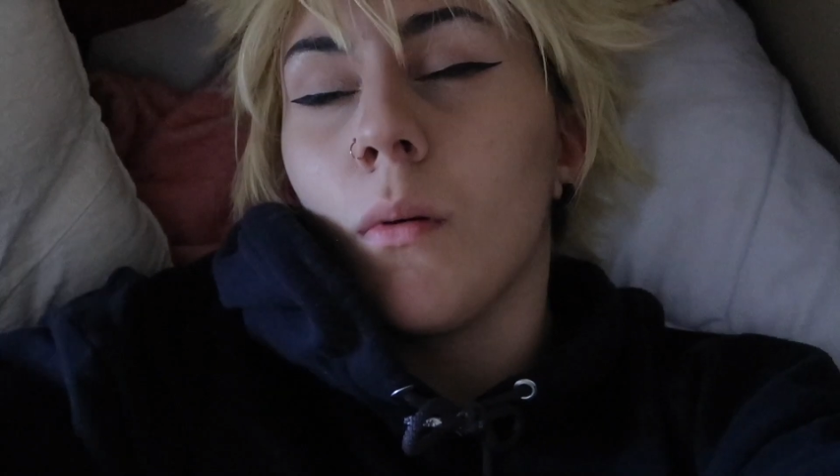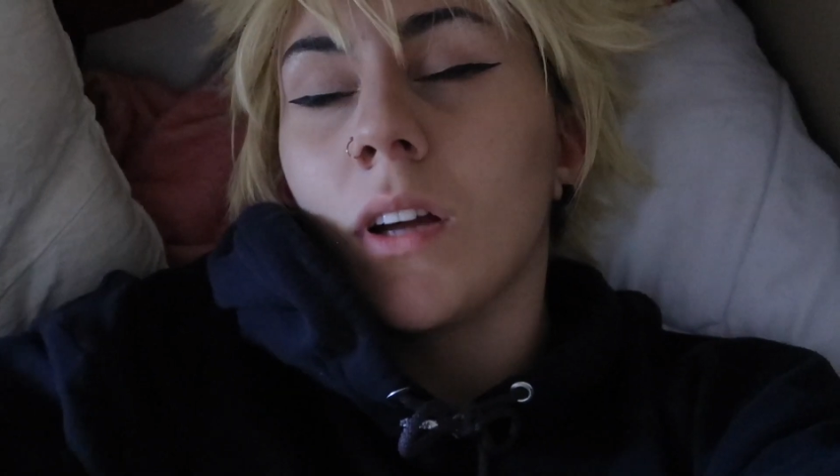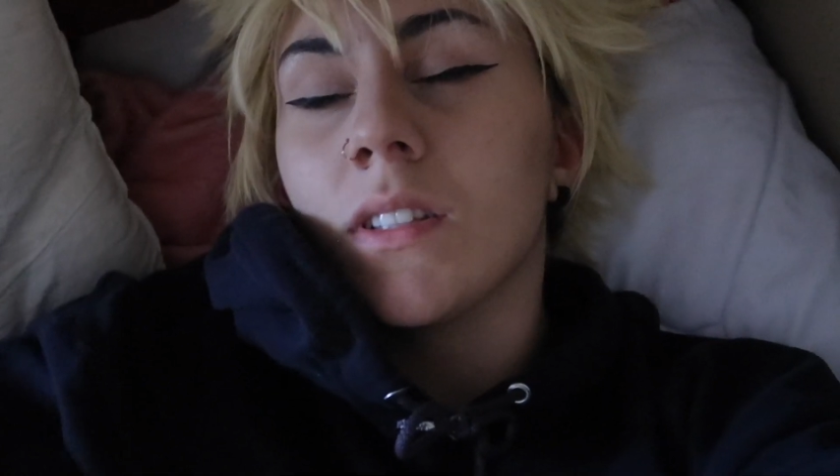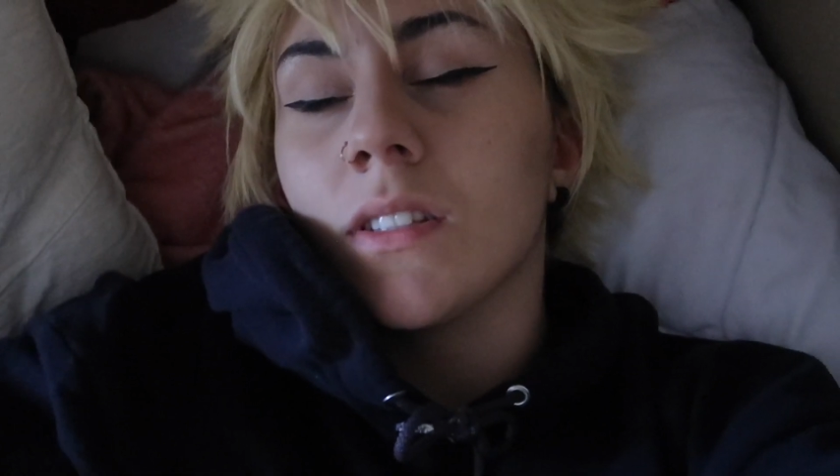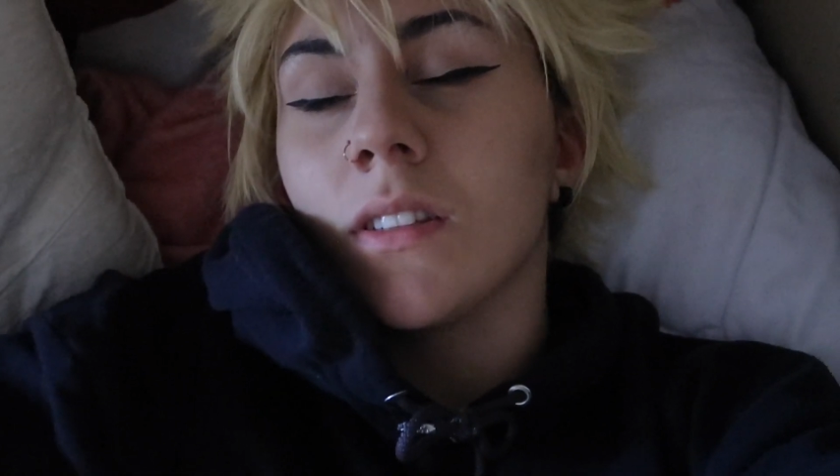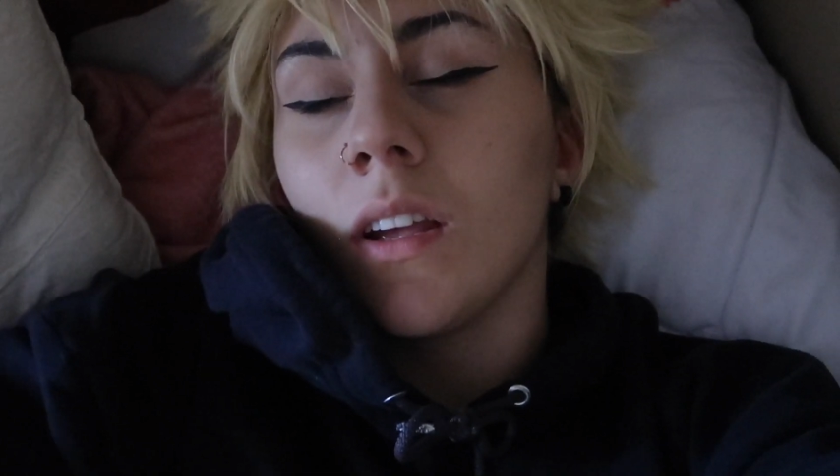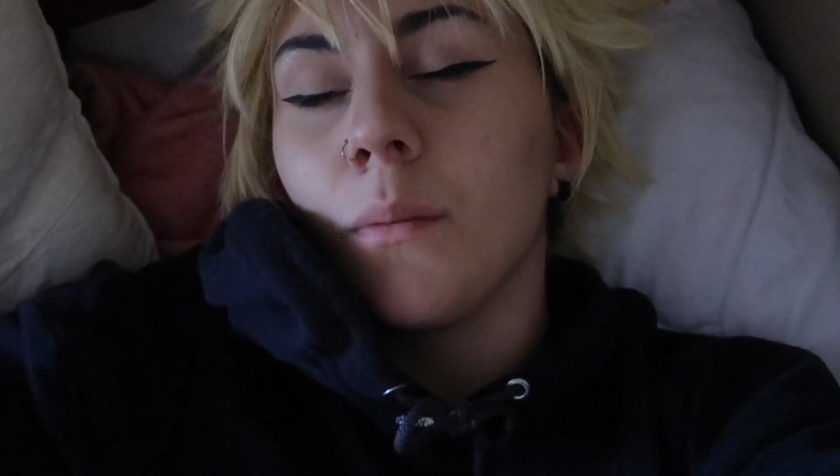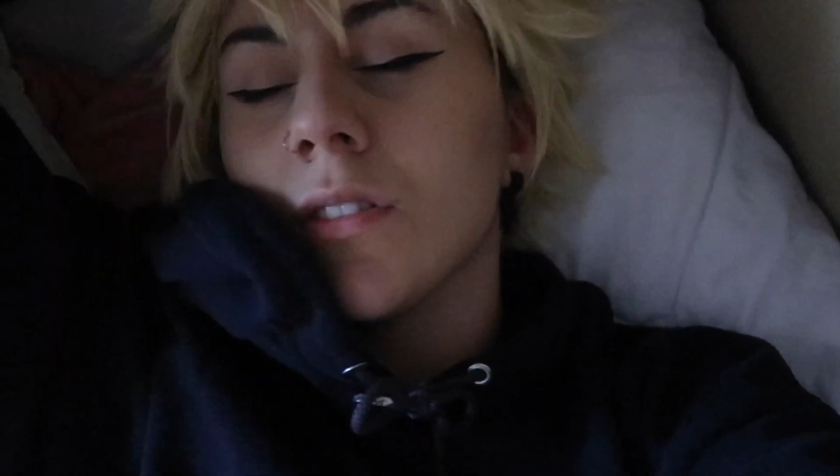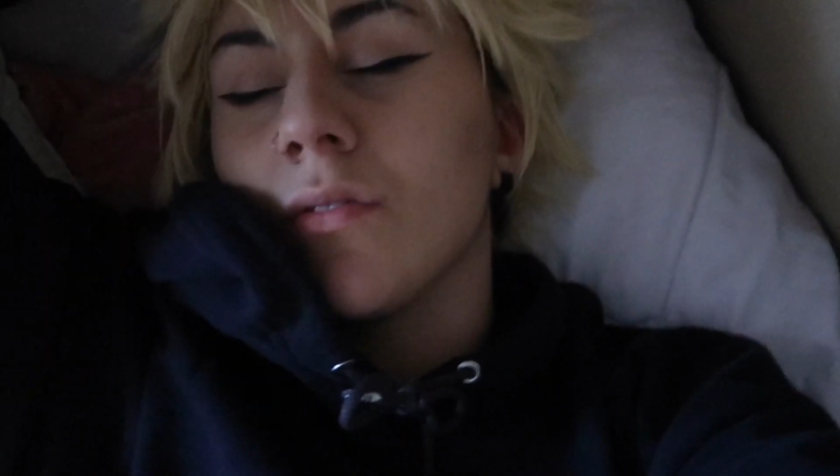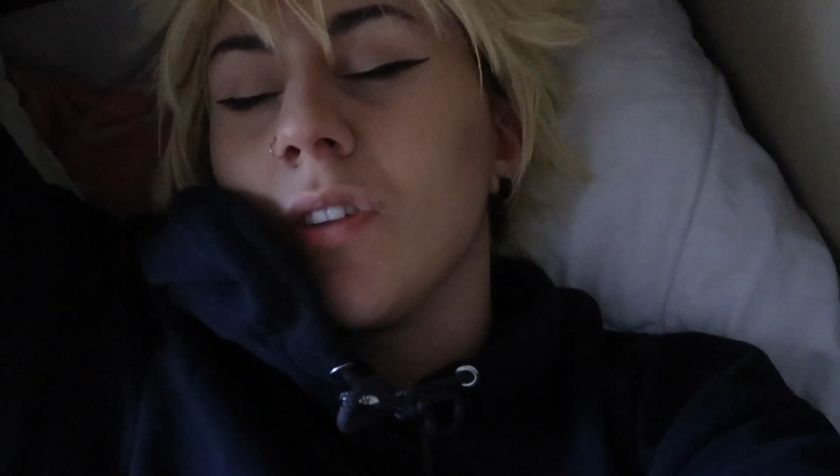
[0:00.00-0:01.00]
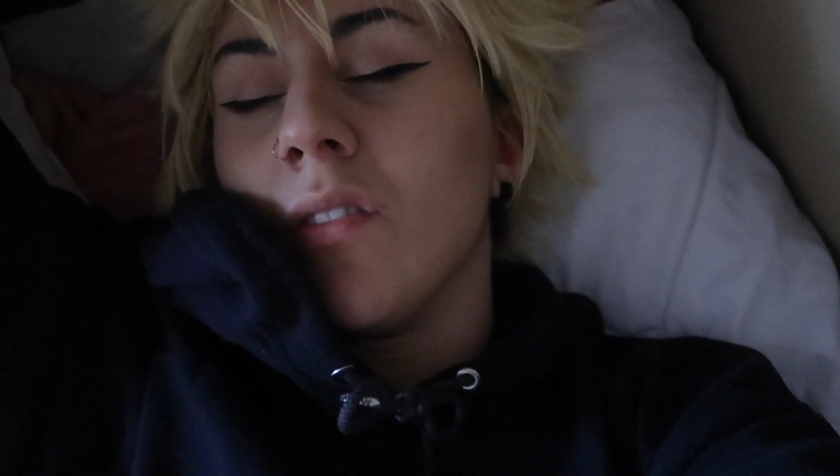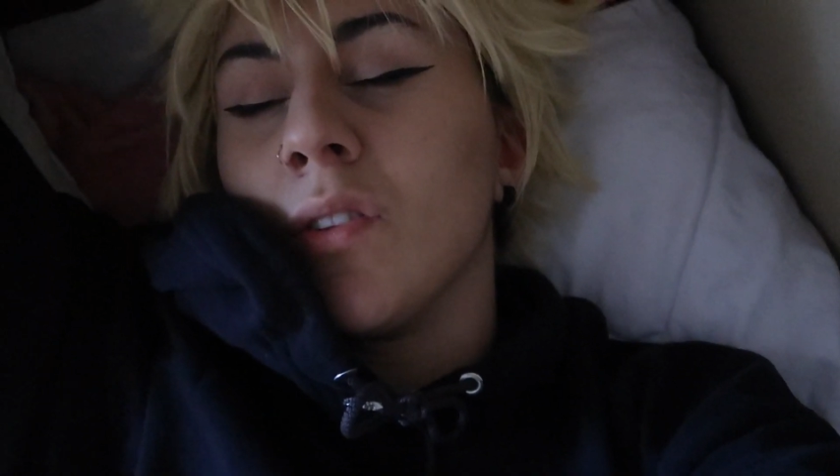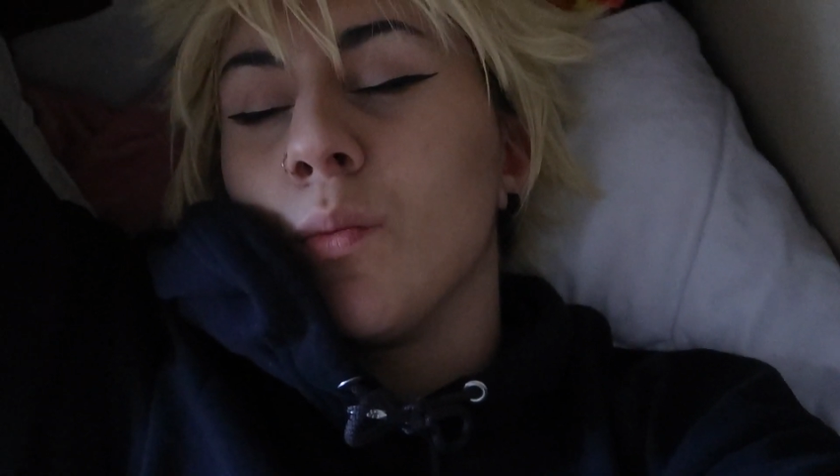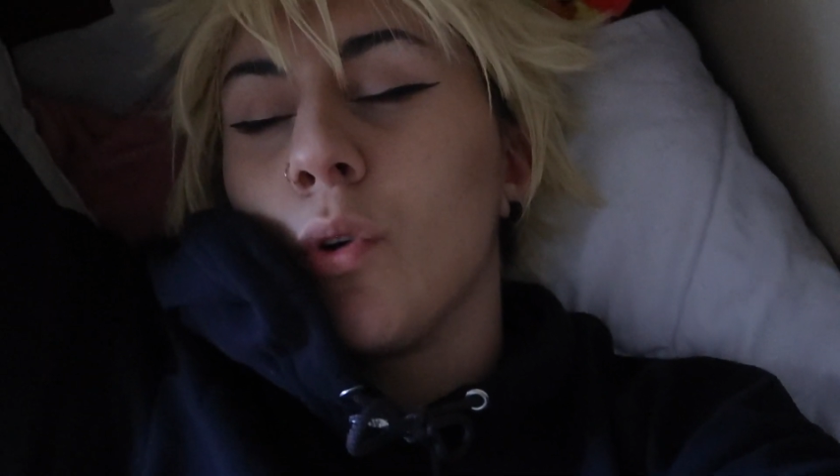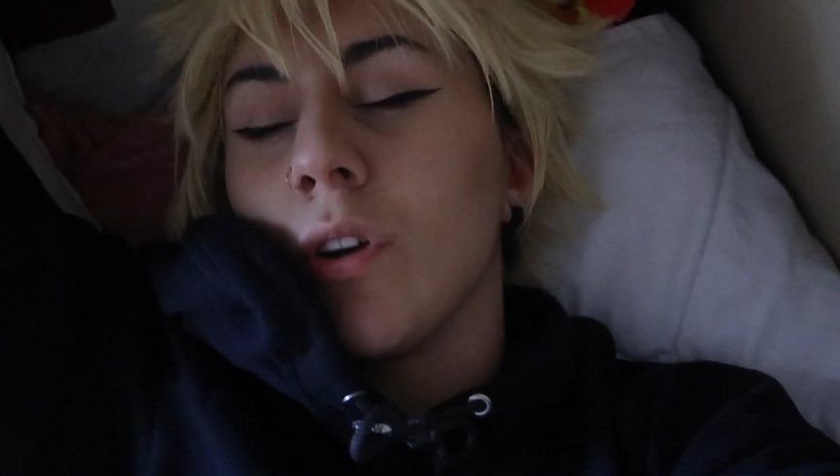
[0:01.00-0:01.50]
back to sleep. It's 5
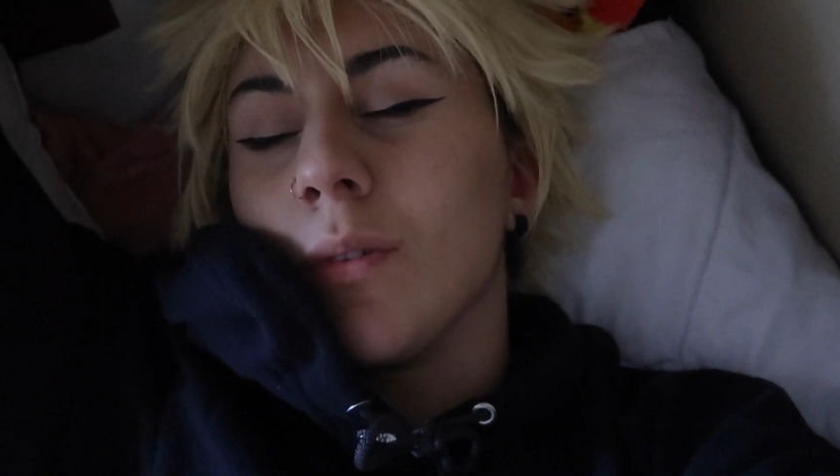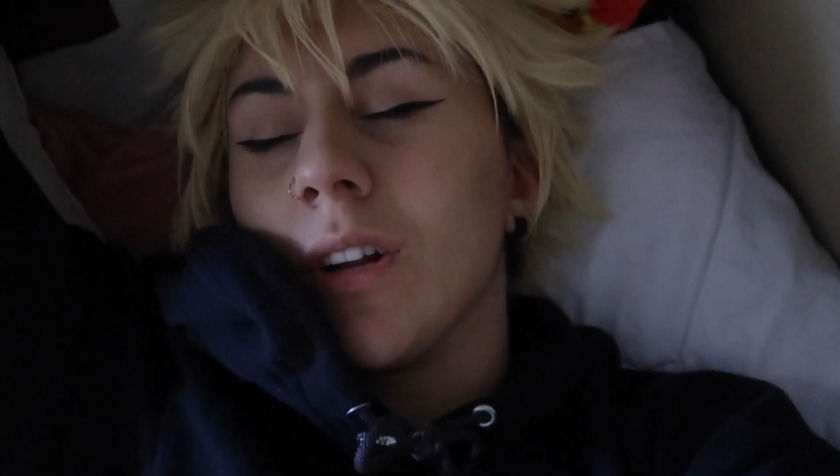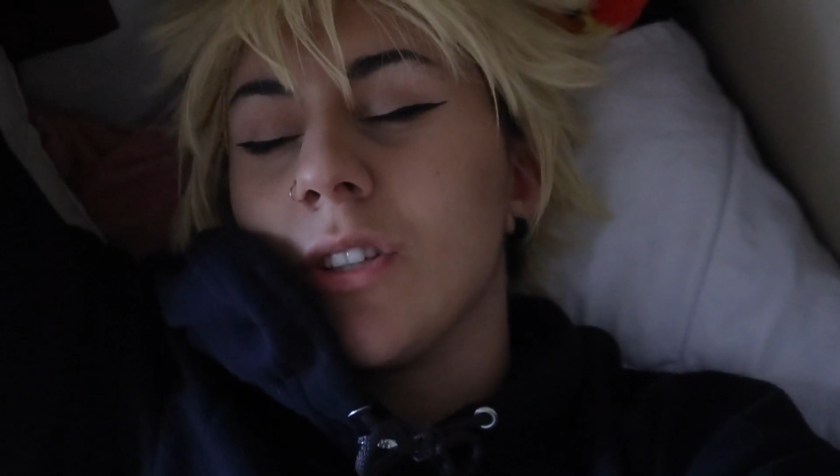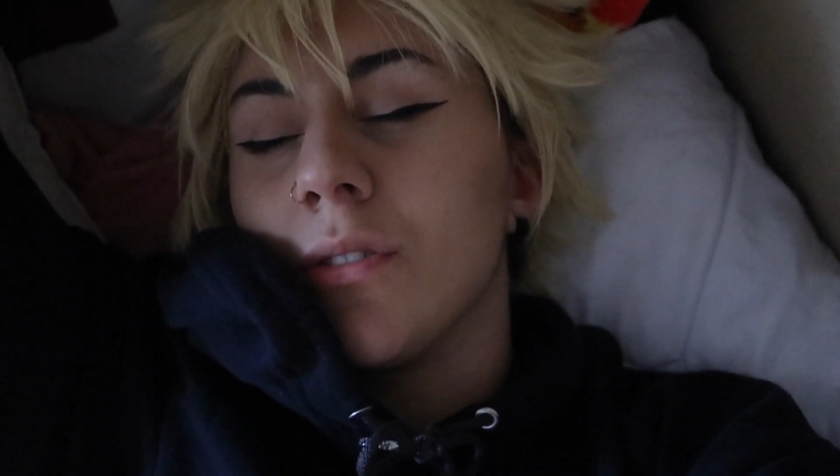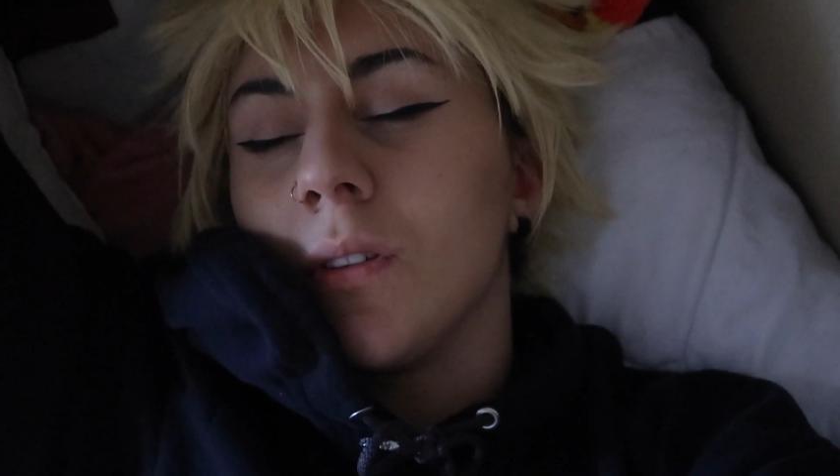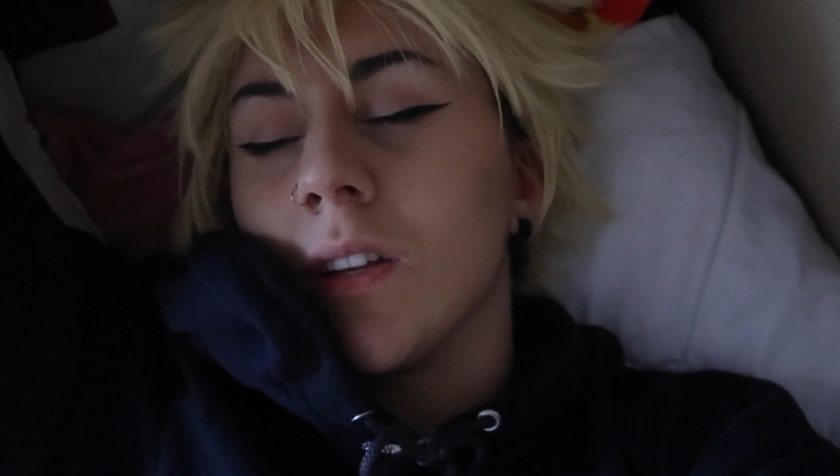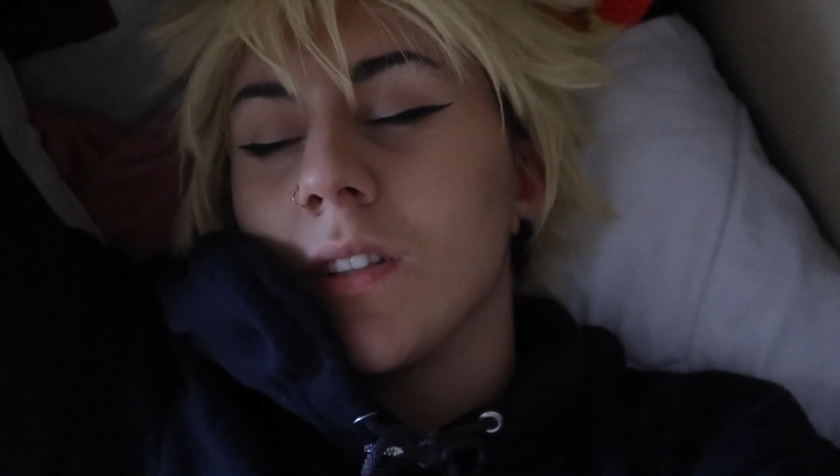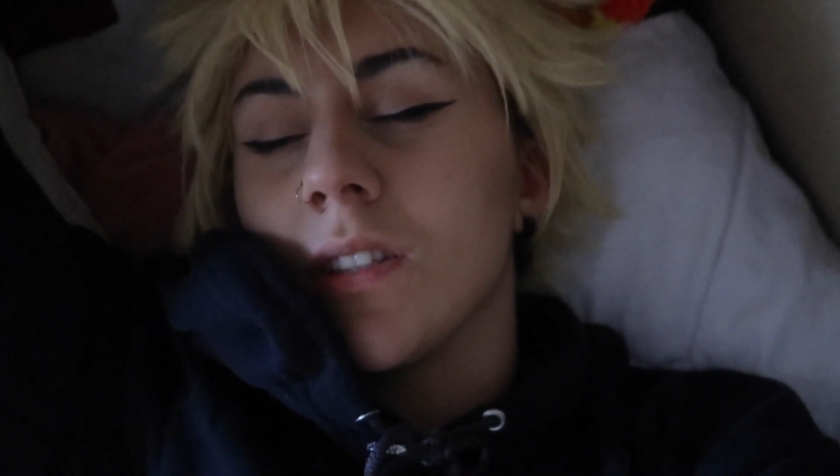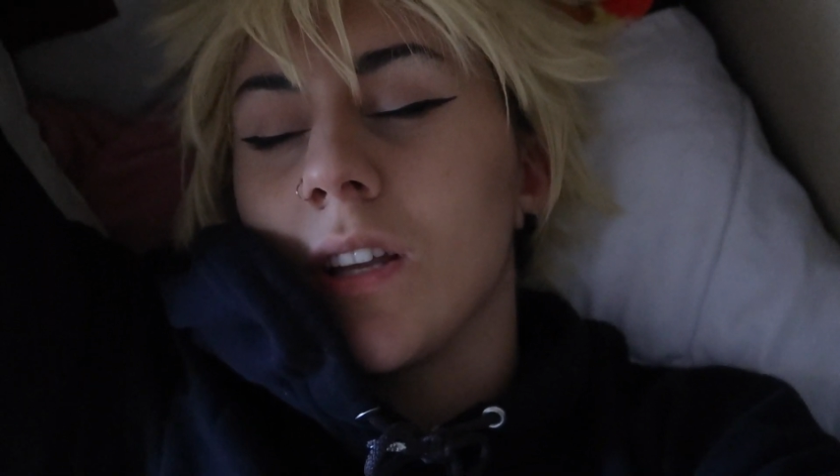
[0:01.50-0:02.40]
in the morning. We're not doing this